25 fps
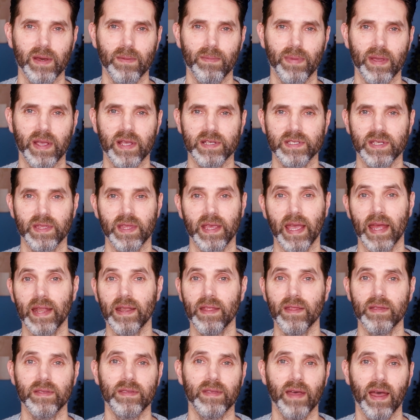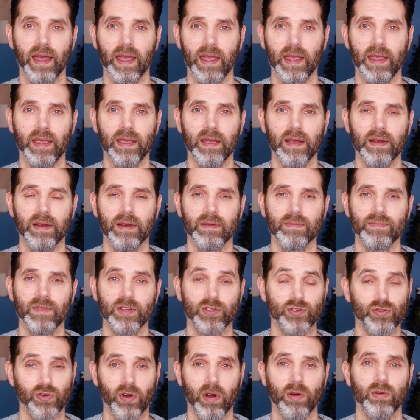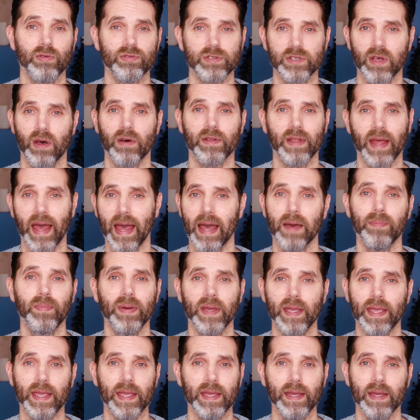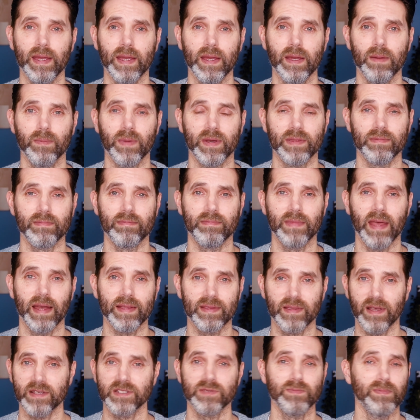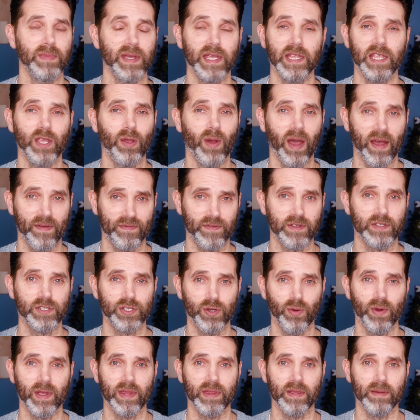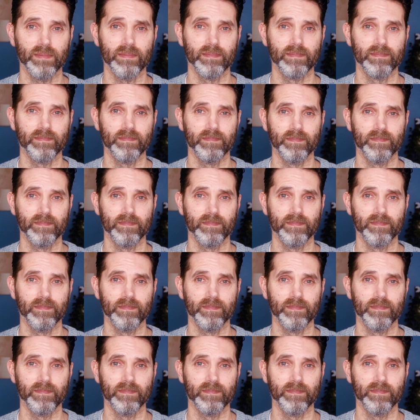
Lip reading: Because at the end of the day, the trolls aren't happy, but that doesn't mean you have to join them.